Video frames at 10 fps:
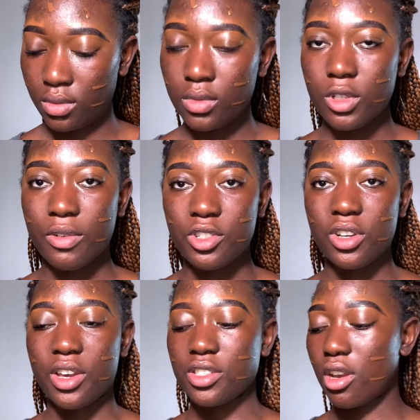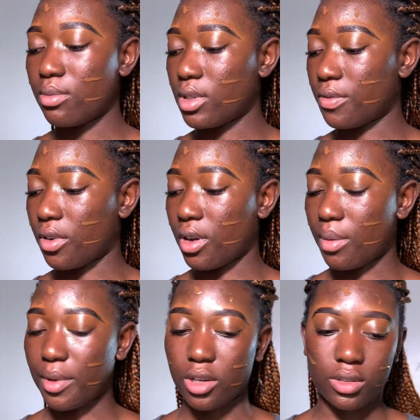Alright you guys, I almost forgot
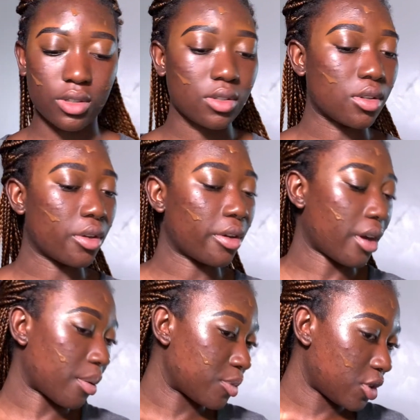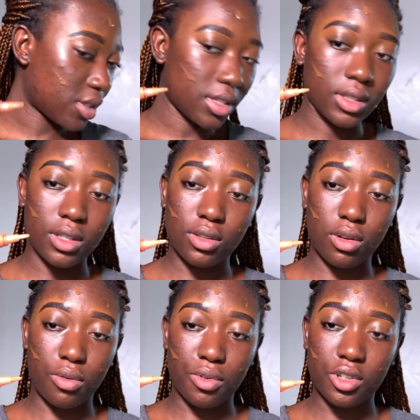about this. So I'm using this
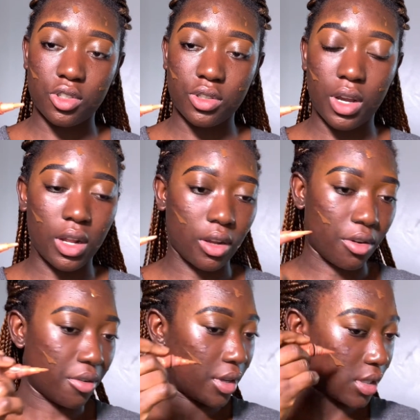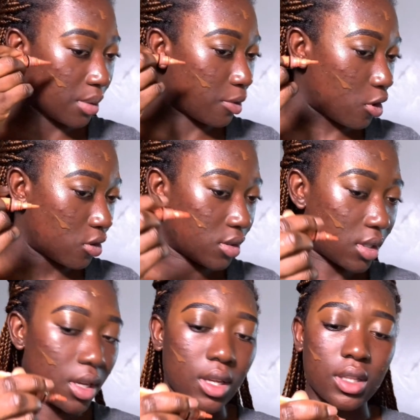orange color corrector
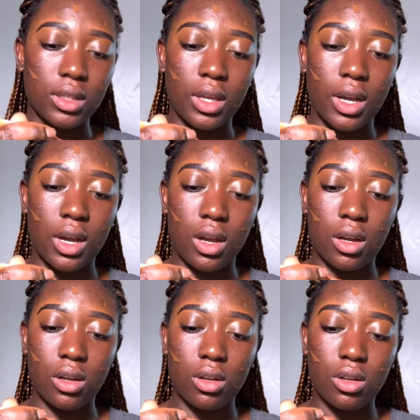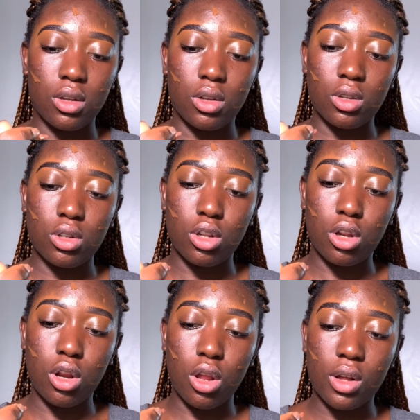because there are
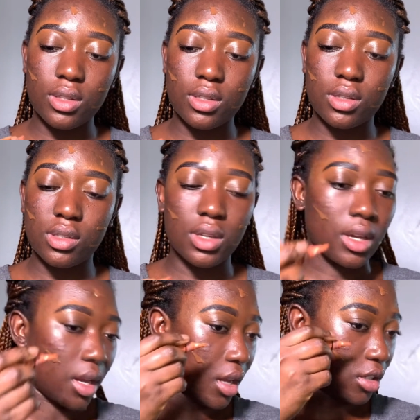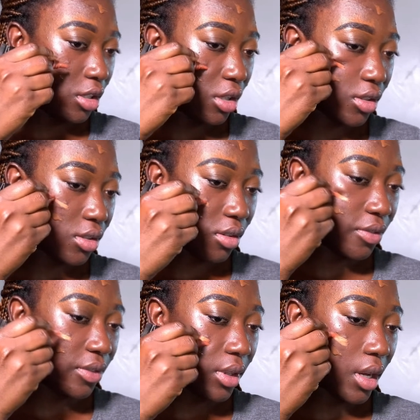lots and lots
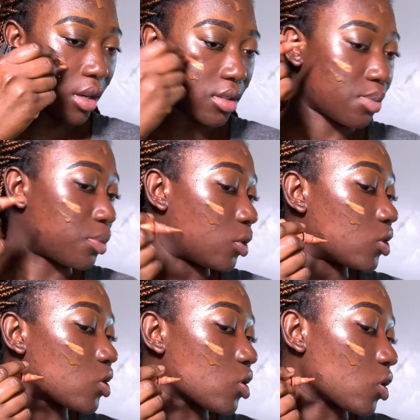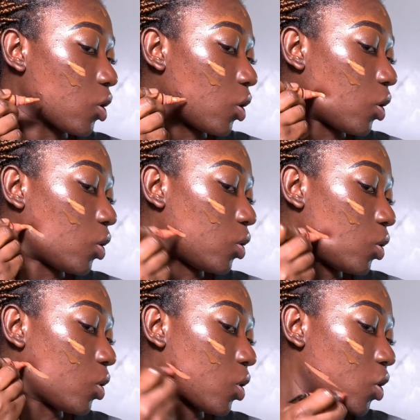of dark spots
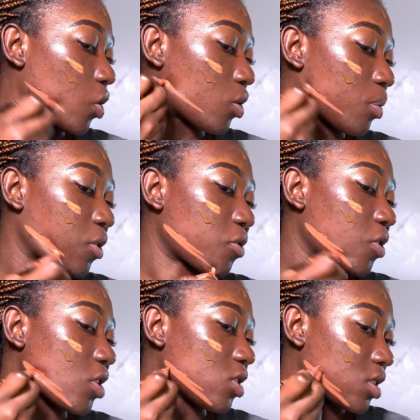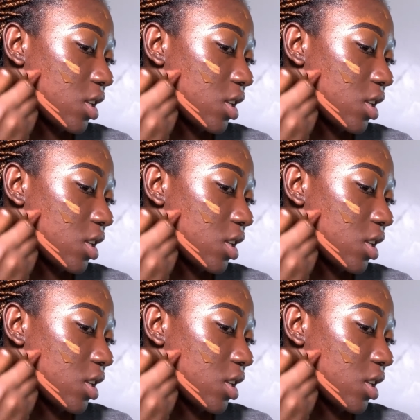all over my face.